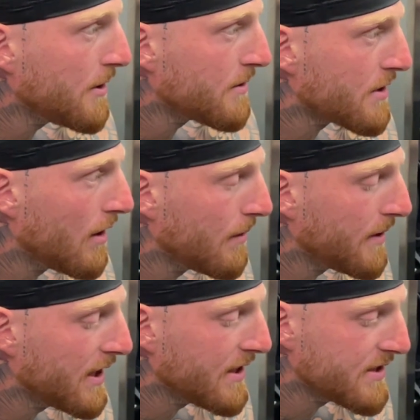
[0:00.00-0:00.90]
He was calling
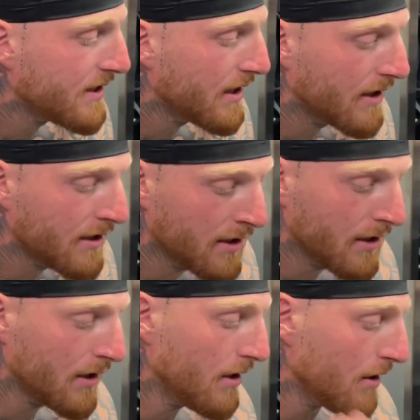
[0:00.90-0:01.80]
plays. And,
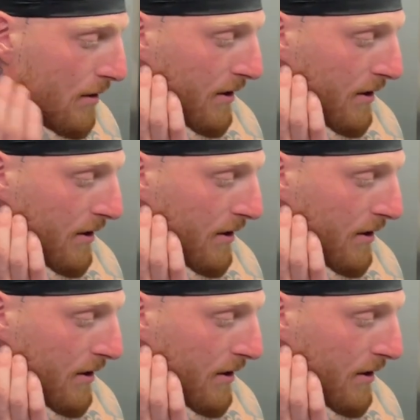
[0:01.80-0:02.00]
you know, you